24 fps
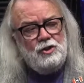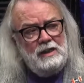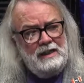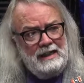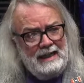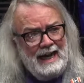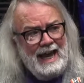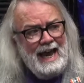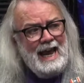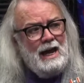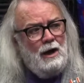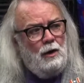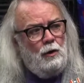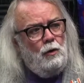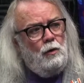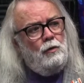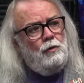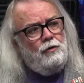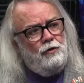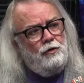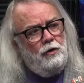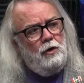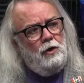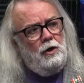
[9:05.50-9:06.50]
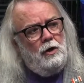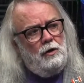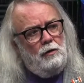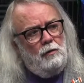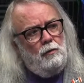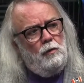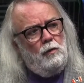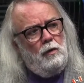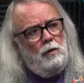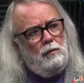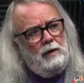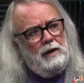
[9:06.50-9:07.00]
now,
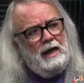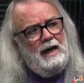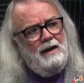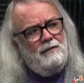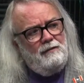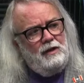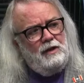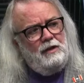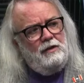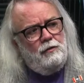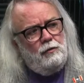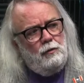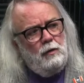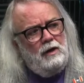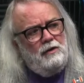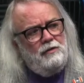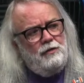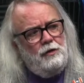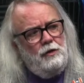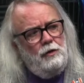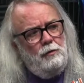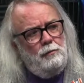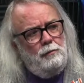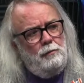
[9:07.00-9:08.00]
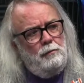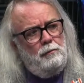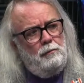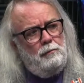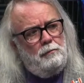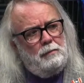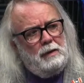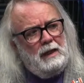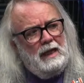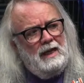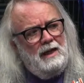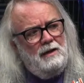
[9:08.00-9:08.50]
when we have these rescue
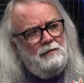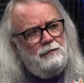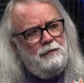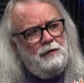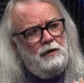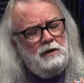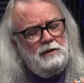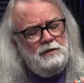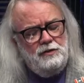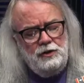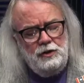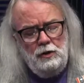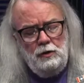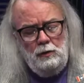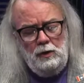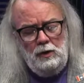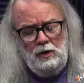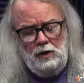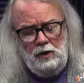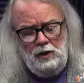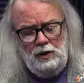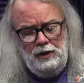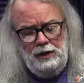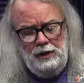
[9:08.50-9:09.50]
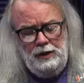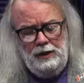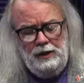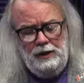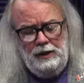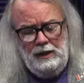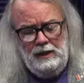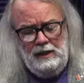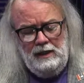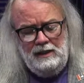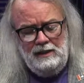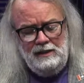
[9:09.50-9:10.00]
plan funds going on,
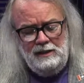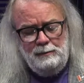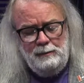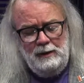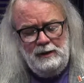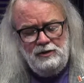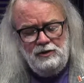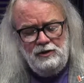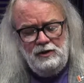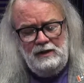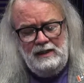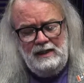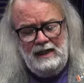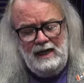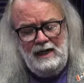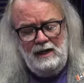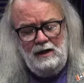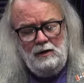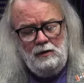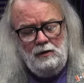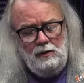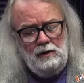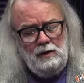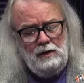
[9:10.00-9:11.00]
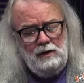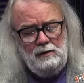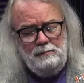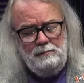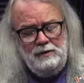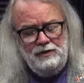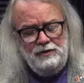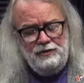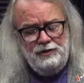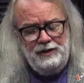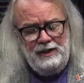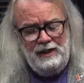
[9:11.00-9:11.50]
especially now,
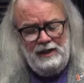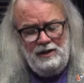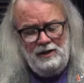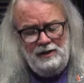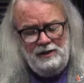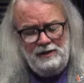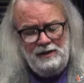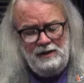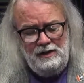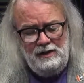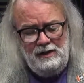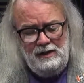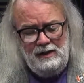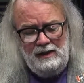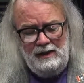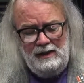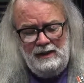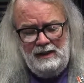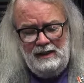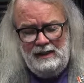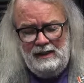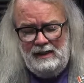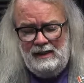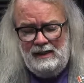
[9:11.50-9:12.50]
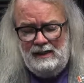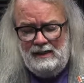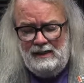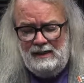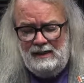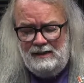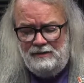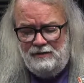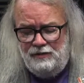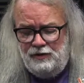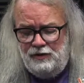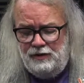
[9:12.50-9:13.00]
Mr. Garrett,
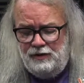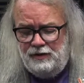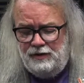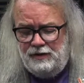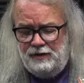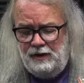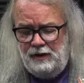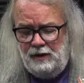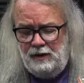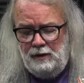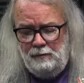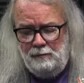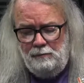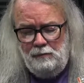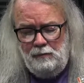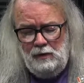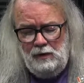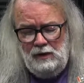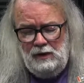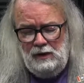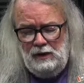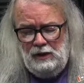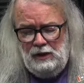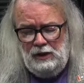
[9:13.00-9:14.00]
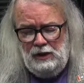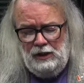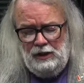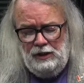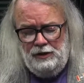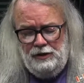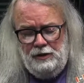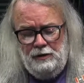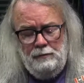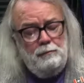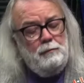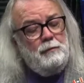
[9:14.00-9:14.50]
it's just the
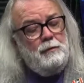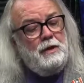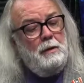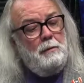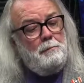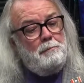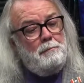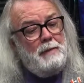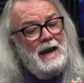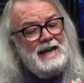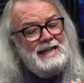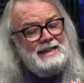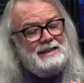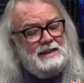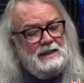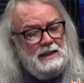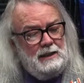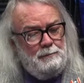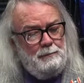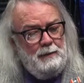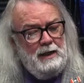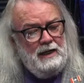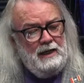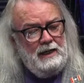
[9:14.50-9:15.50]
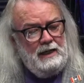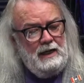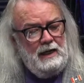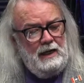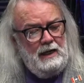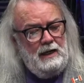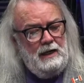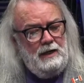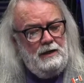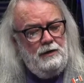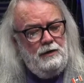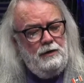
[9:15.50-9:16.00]
basic
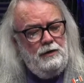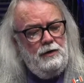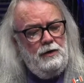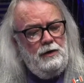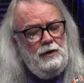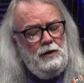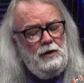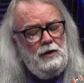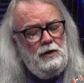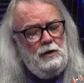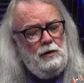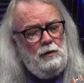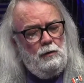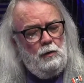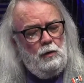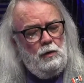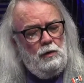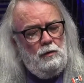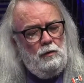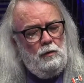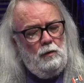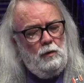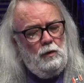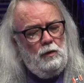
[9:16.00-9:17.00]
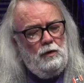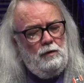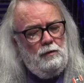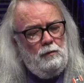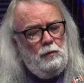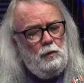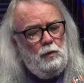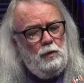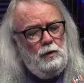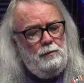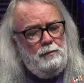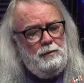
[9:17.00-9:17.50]
Medicaid
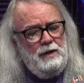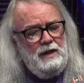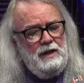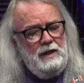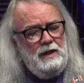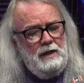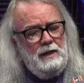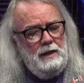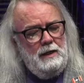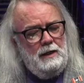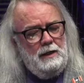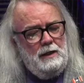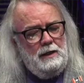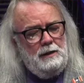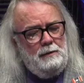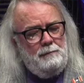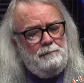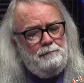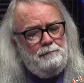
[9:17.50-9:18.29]
would be a